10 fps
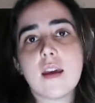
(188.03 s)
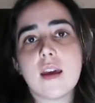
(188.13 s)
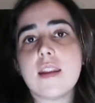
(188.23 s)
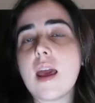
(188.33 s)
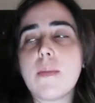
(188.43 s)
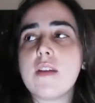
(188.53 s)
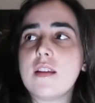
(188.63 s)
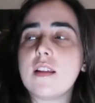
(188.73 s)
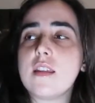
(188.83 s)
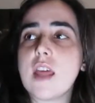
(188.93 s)
And yeah,
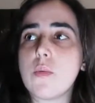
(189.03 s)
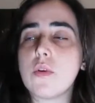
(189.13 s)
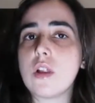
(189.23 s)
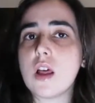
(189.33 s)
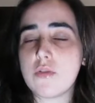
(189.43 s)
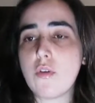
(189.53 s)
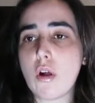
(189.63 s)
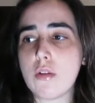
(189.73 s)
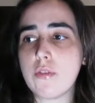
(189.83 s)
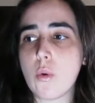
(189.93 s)
basically they will
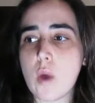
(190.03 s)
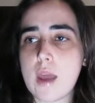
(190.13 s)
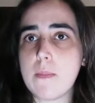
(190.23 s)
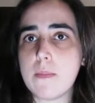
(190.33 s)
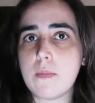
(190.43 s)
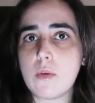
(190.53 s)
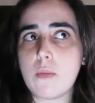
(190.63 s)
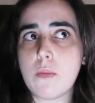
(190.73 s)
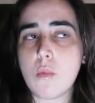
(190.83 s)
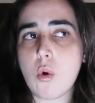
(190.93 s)
evolve way
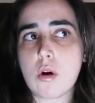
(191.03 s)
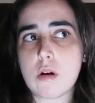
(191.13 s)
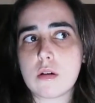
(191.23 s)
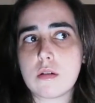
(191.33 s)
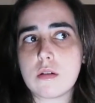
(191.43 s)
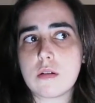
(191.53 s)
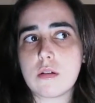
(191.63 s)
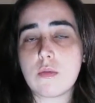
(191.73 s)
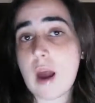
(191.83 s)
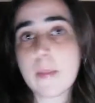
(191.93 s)
more
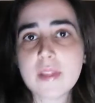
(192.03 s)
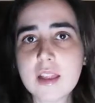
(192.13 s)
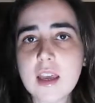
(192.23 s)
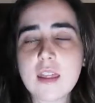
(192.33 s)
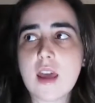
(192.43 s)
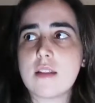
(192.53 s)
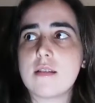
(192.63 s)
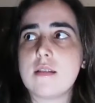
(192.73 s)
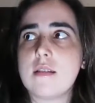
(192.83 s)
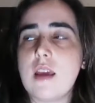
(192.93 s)
rapidly than
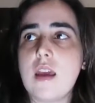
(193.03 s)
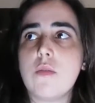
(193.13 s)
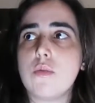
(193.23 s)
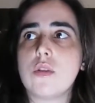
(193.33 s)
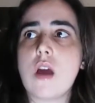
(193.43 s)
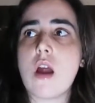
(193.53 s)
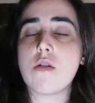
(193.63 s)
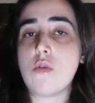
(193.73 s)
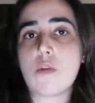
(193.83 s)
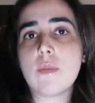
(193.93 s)
they would
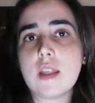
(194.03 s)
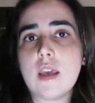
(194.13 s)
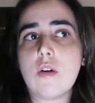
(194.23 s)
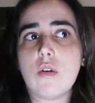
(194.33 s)
normally,